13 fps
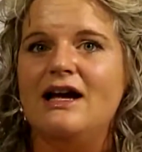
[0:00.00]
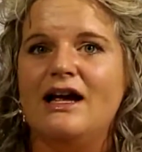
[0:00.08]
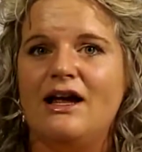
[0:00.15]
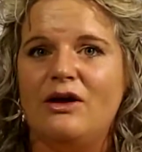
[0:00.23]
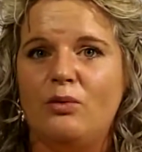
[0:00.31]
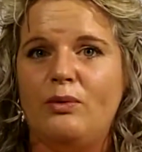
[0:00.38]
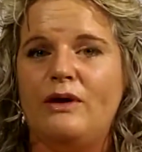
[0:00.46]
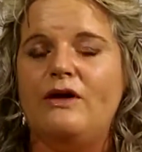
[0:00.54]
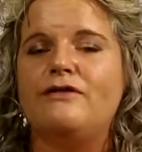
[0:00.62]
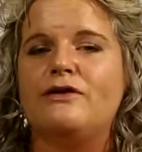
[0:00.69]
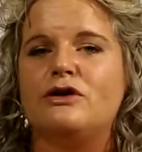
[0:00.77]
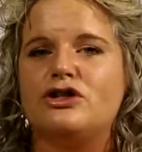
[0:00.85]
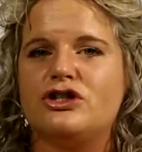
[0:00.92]
it will
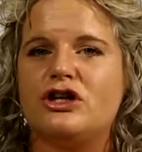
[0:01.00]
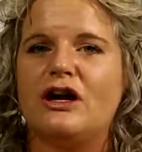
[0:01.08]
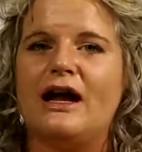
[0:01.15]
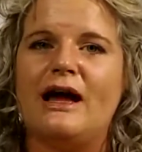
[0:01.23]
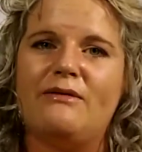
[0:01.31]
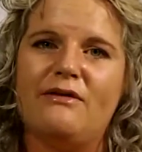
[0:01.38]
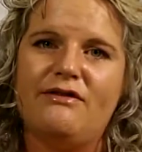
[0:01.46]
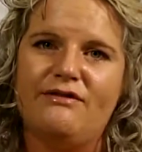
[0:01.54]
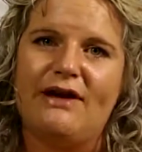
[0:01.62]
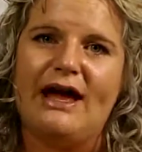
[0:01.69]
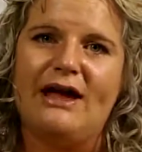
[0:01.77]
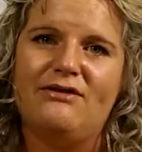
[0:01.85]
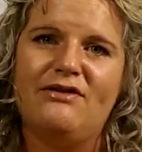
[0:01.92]
for sure have a
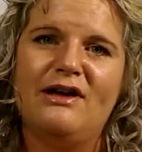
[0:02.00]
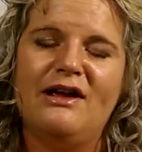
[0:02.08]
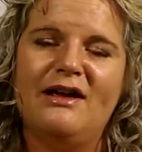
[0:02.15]
5